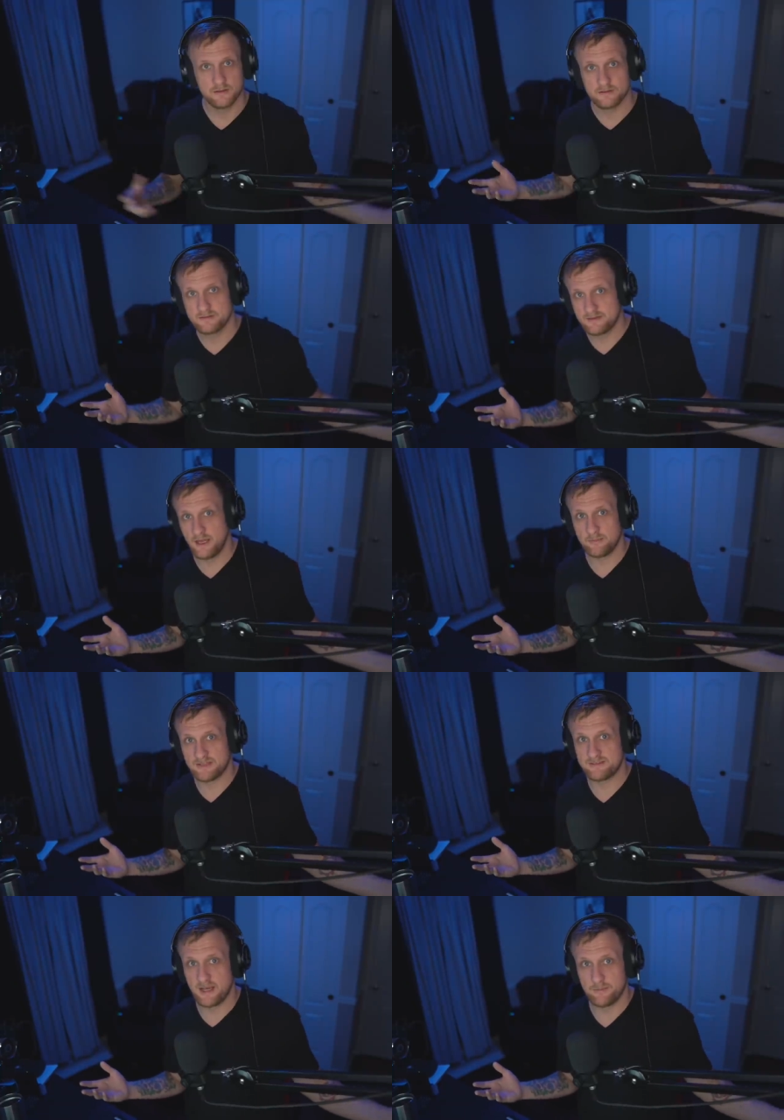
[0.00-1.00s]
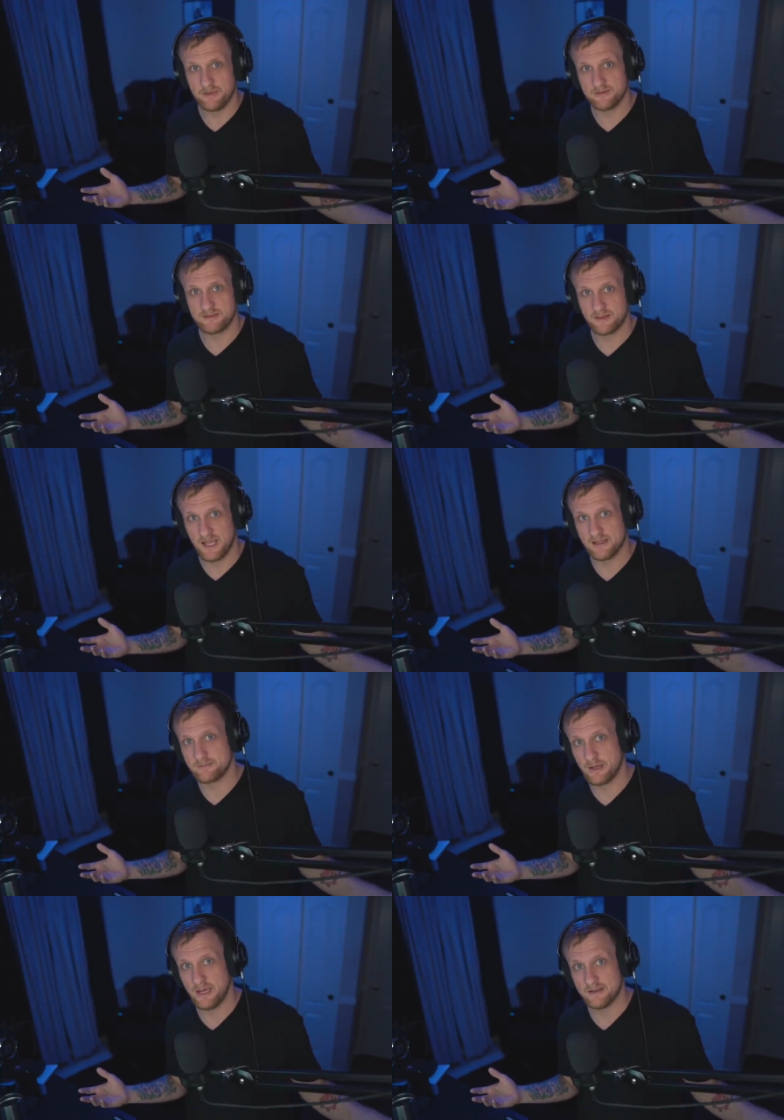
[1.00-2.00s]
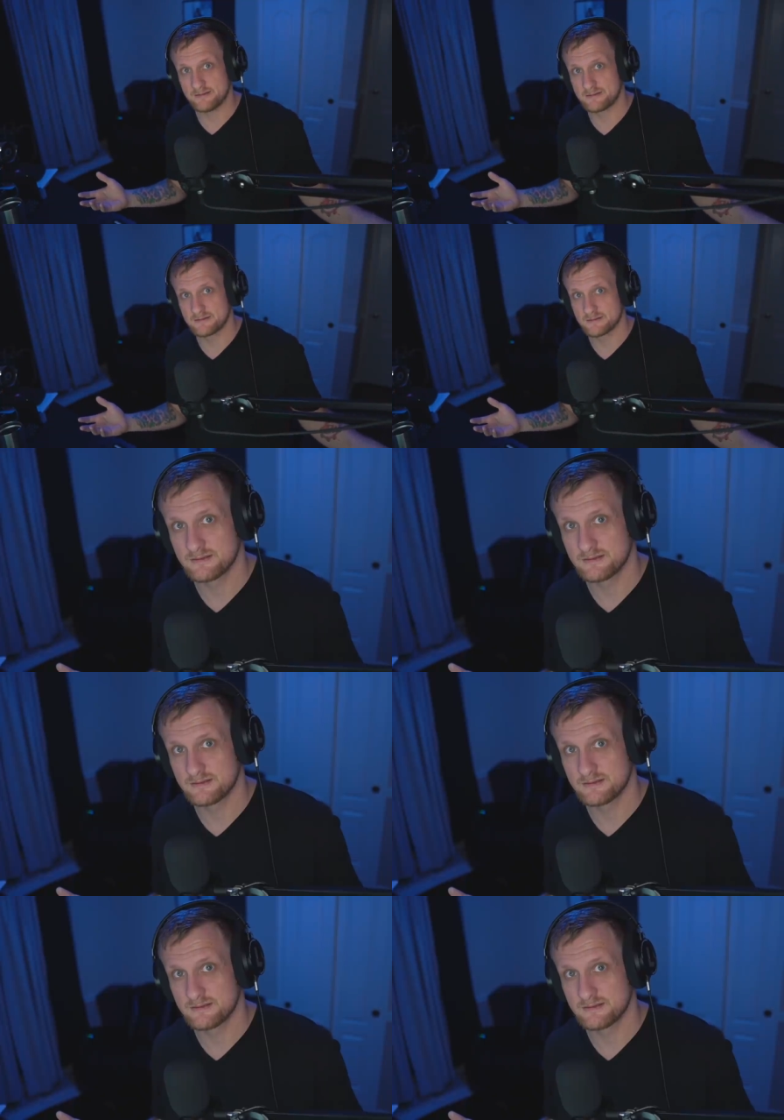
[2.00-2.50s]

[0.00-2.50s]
It's time to stop using LastPass.